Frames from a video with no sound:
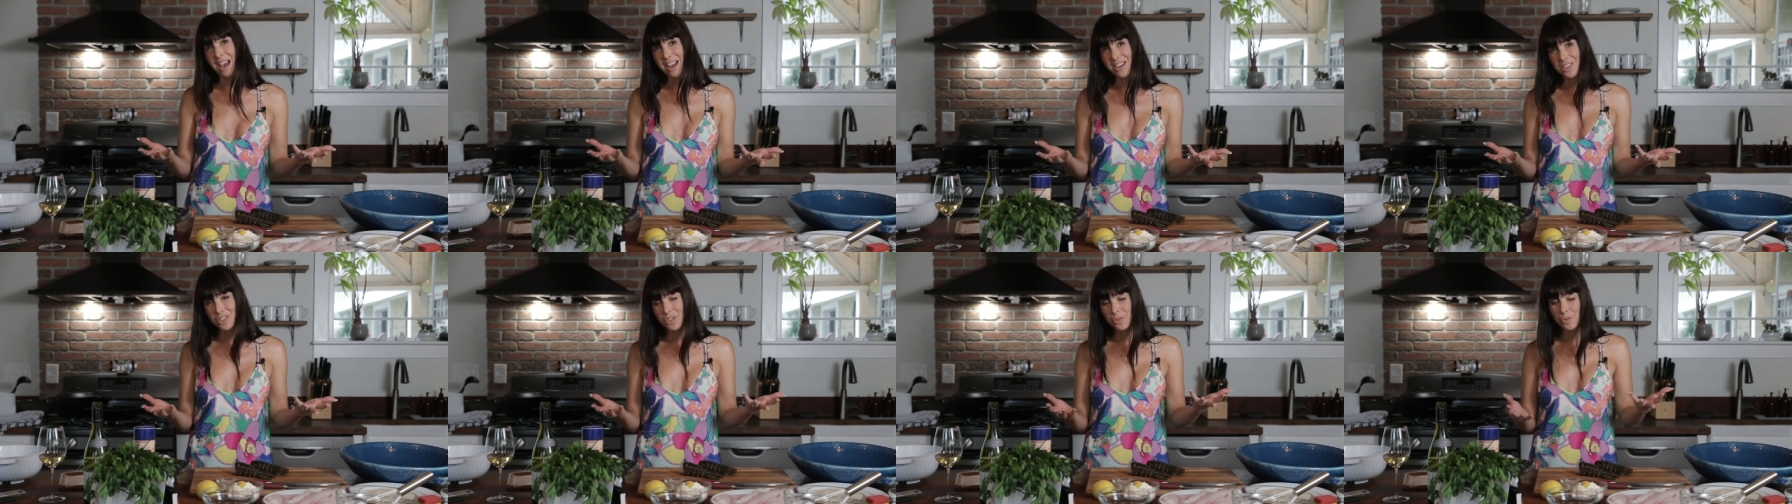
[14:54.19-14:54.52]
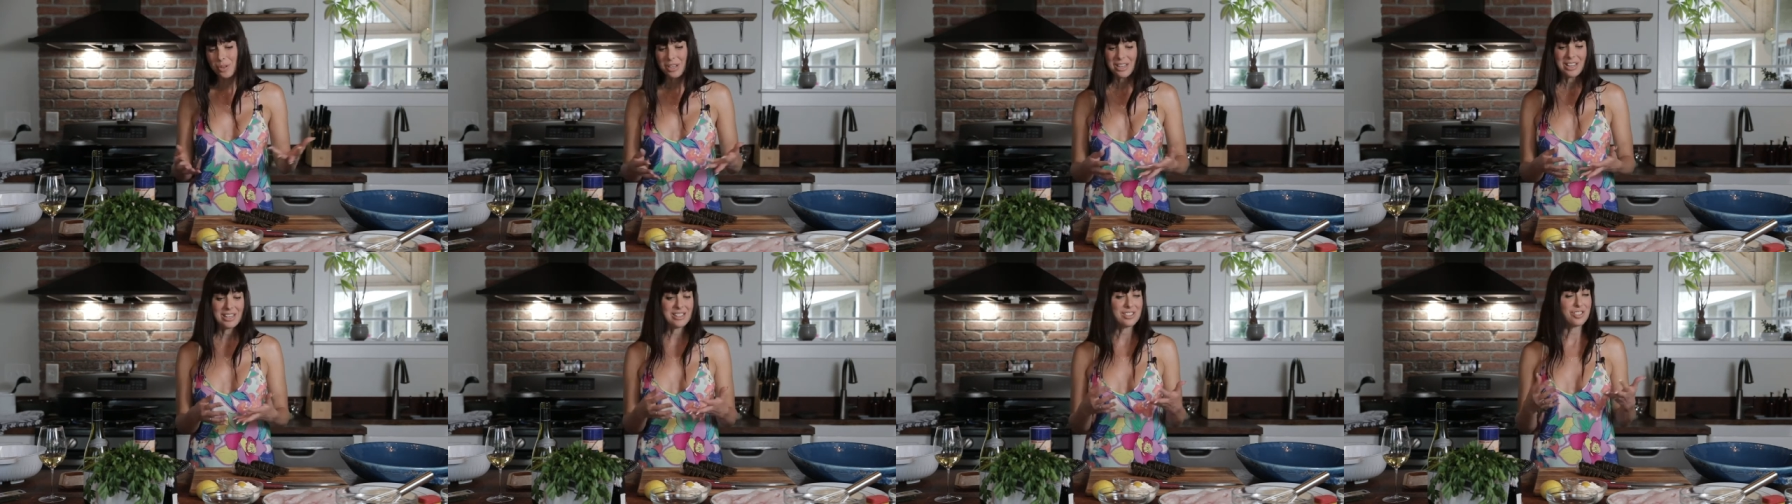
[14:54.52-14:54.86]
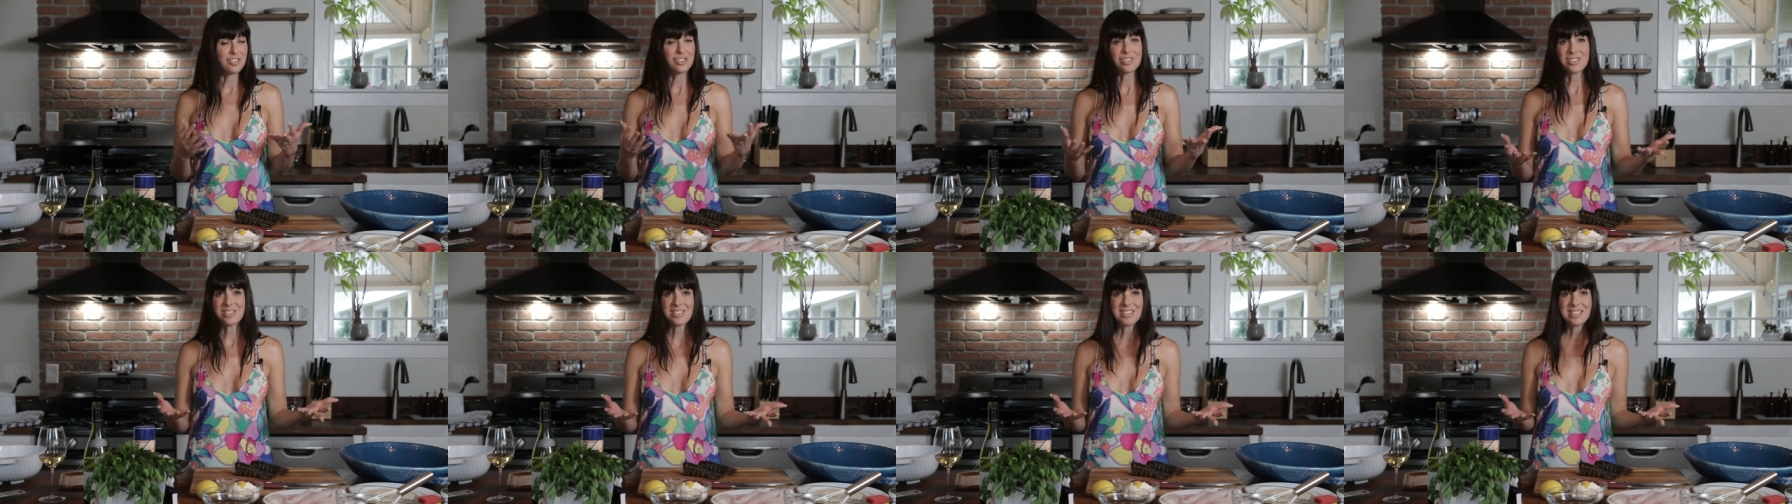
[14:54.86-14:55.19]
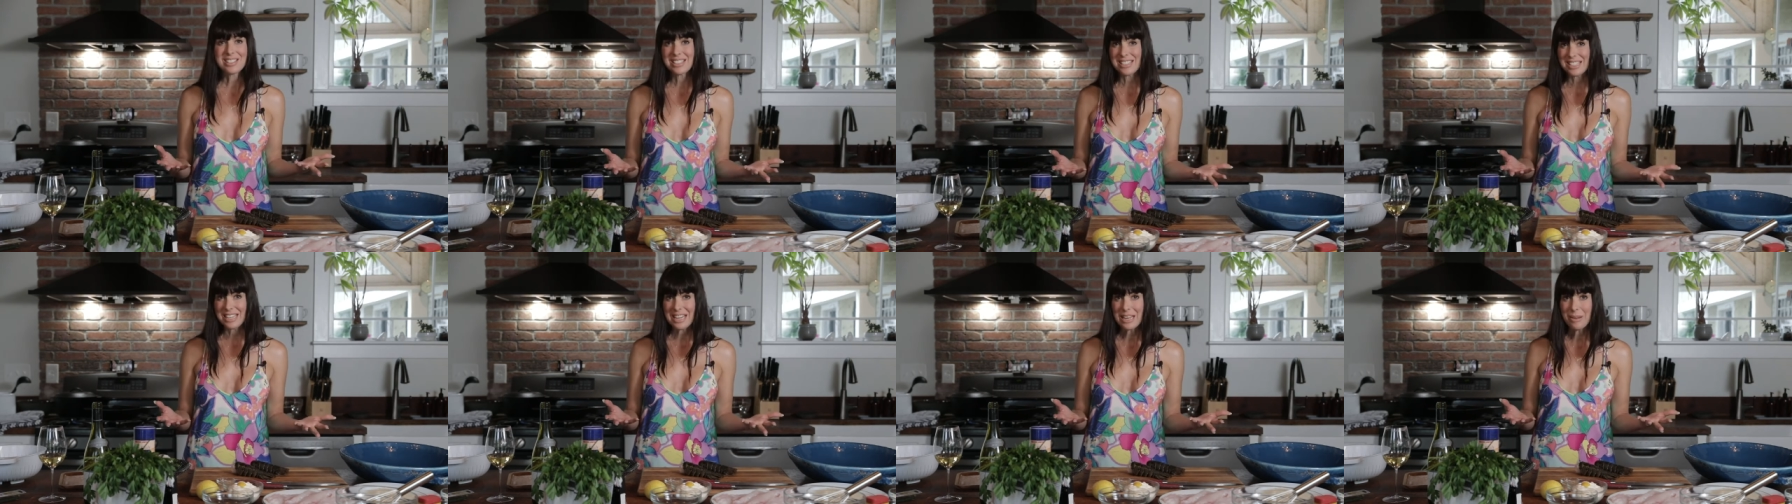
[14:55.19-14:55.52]
I do it, is just to
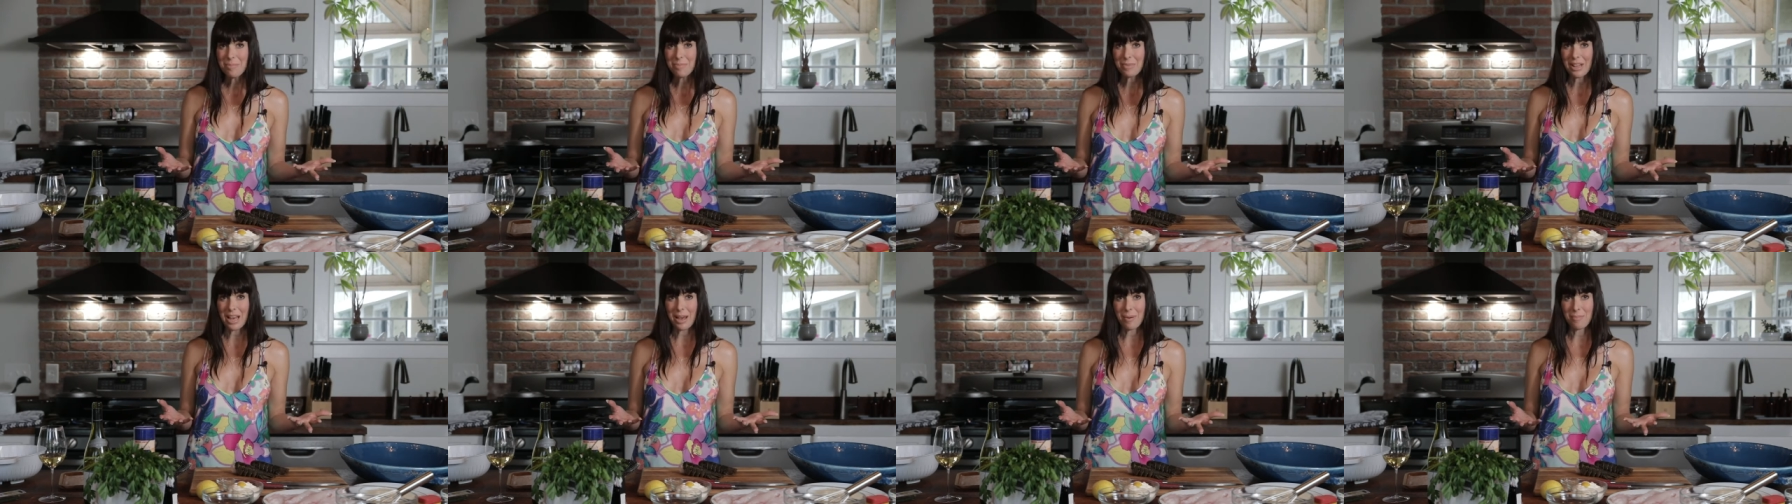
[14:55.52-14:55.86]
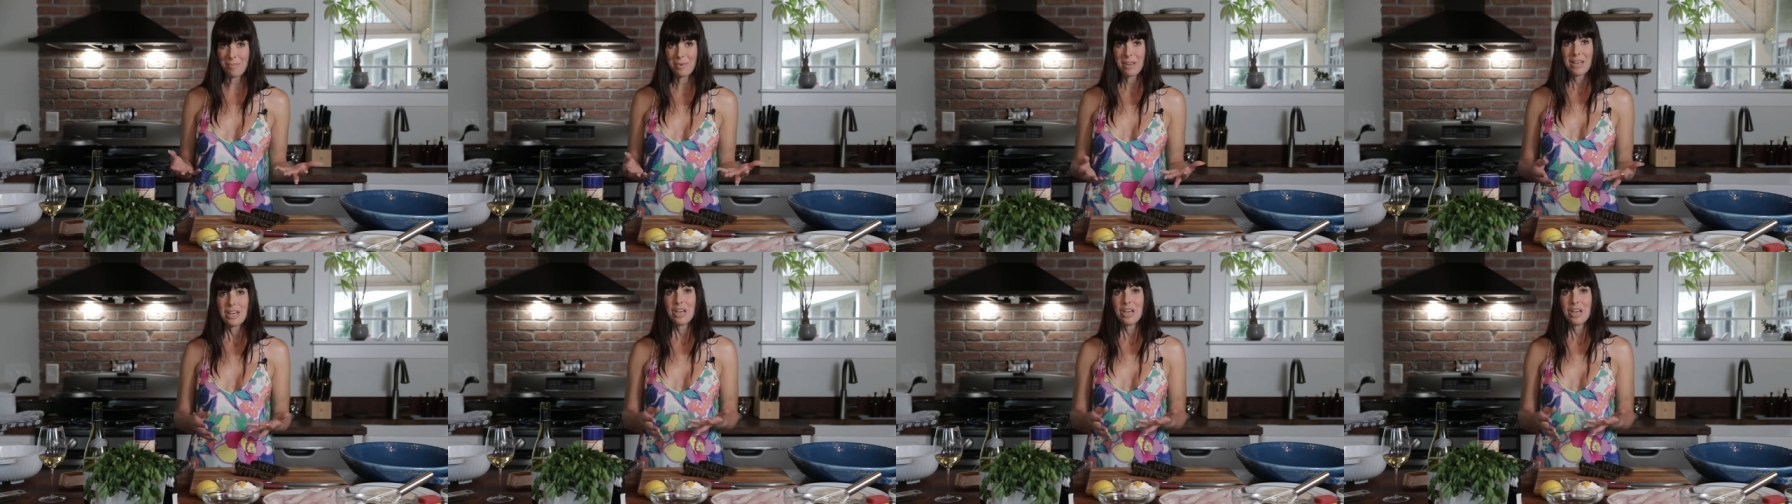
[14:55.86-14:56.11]
steam them.